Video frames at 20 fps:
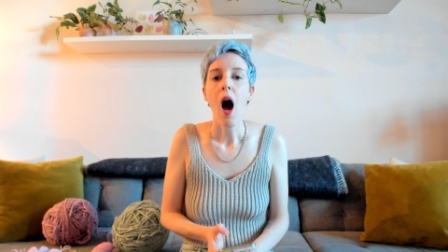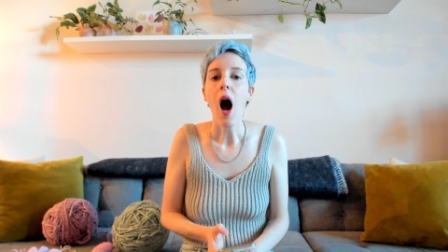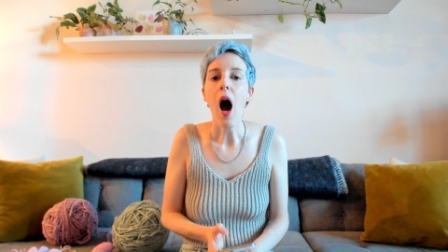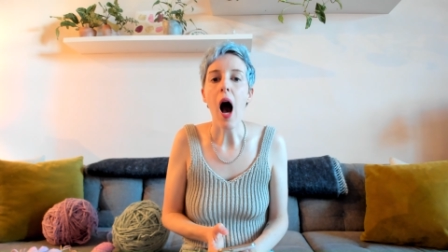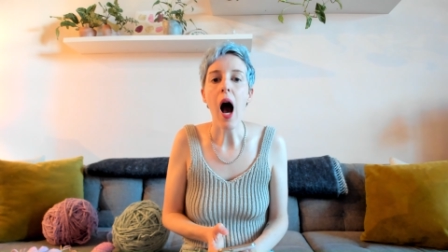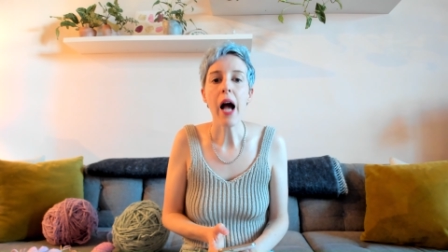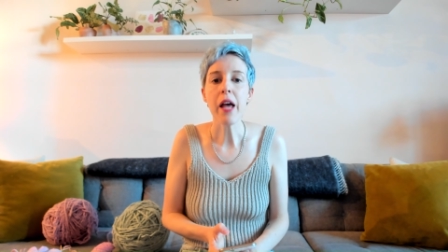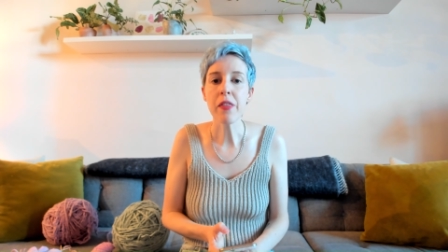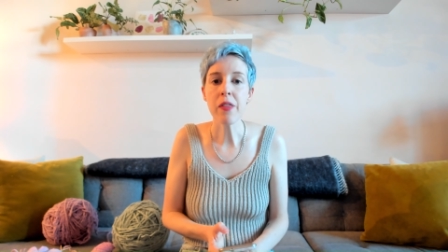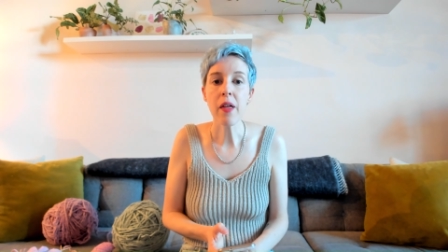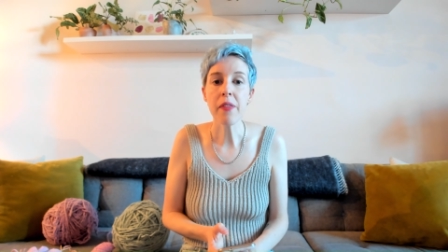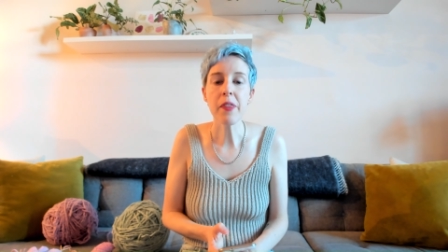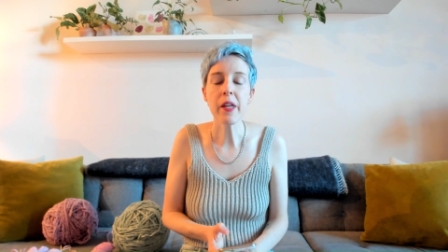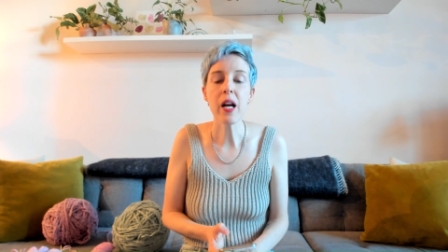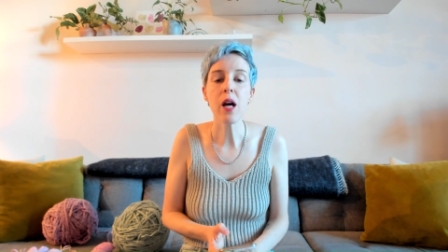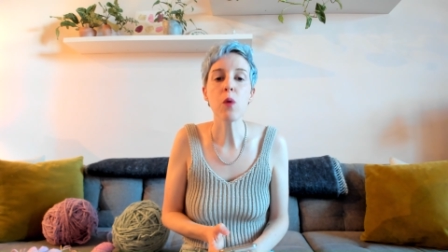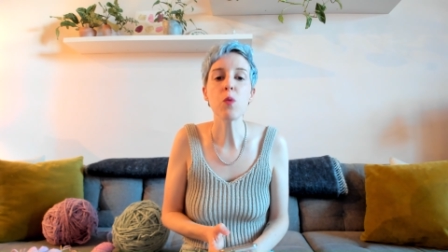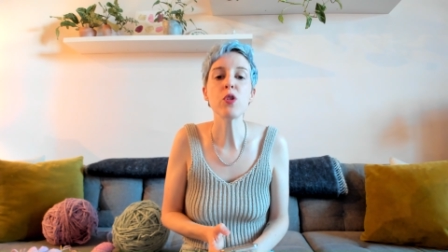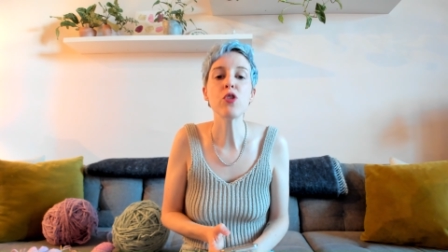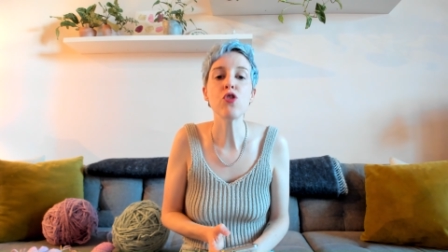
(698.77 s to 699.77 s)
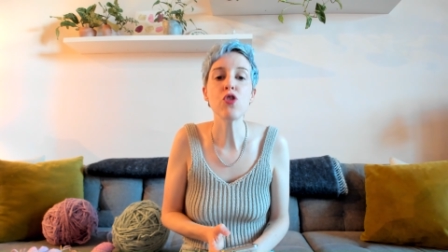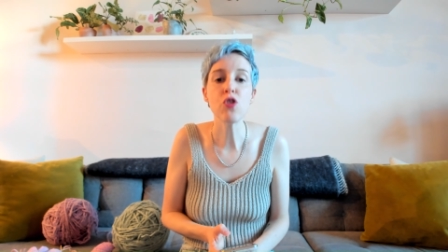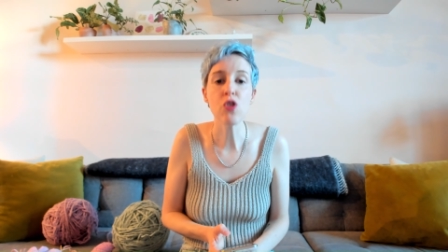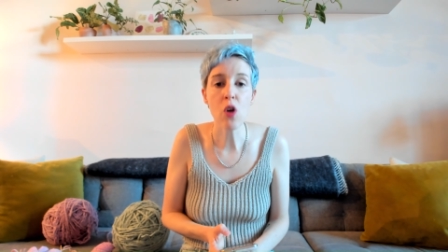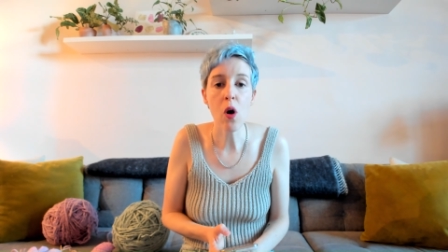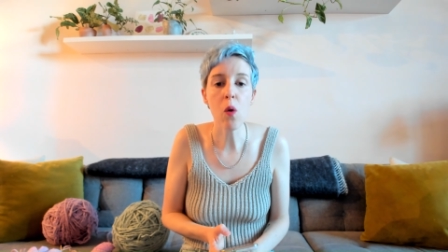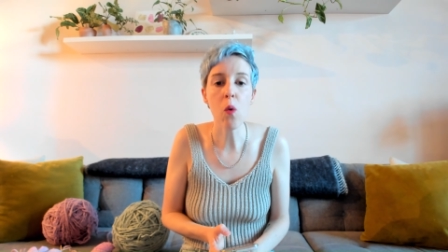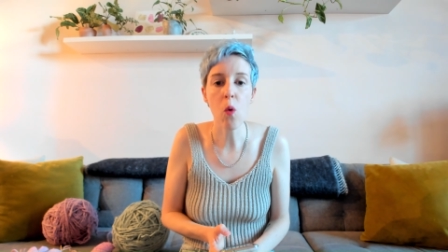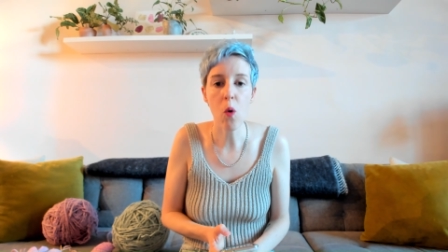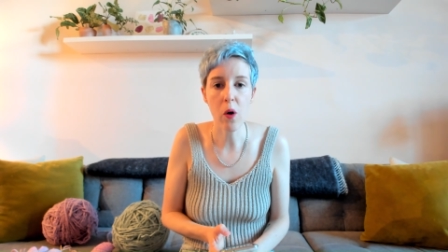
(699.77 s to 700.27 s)
I thought that I was
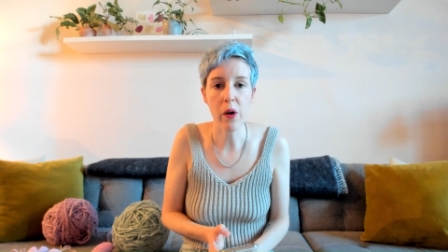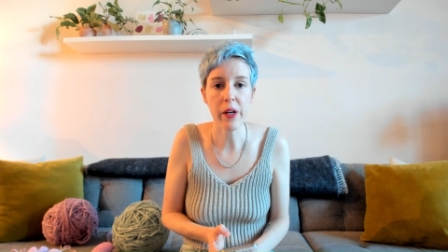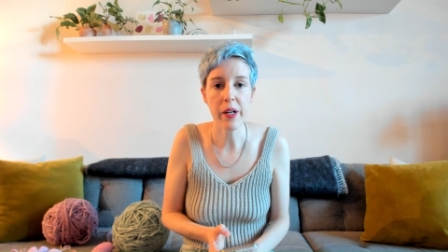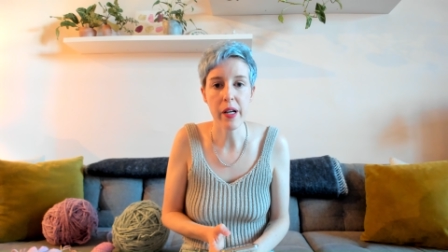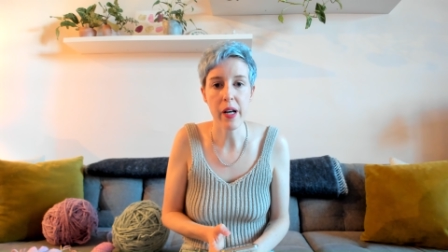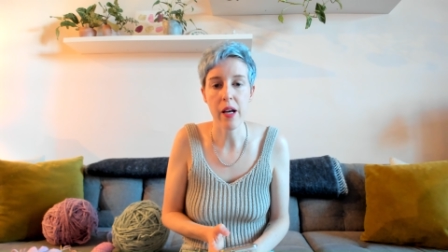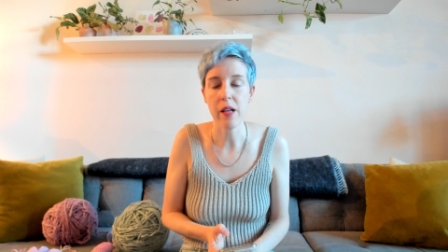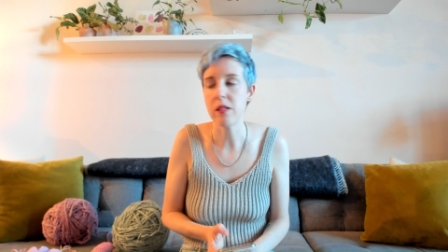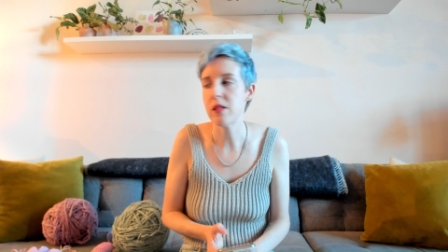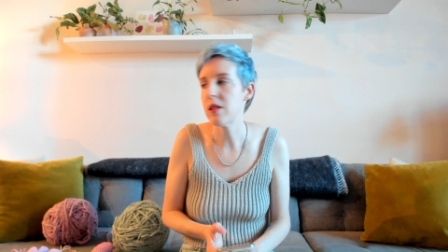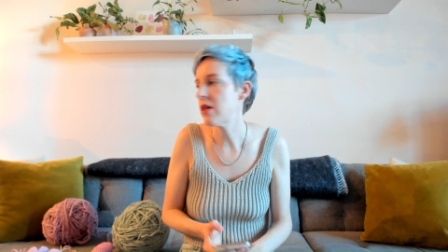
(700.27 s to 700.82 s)
so organized.